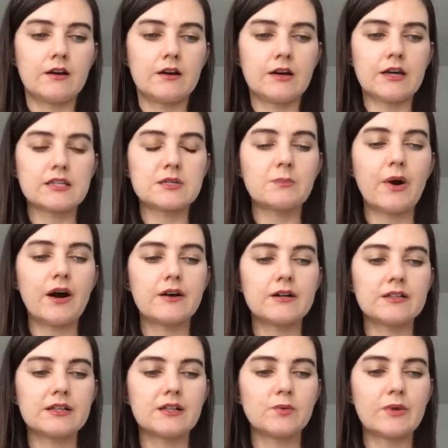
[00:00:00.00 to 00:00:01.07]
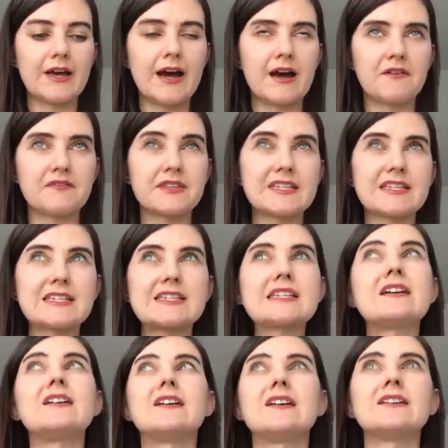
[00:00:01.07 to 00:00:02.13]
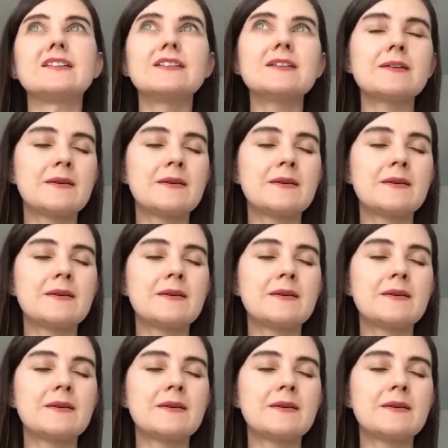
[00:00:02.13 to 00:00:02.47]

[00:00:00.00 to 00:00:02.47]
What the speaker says: And parallel, we have the sun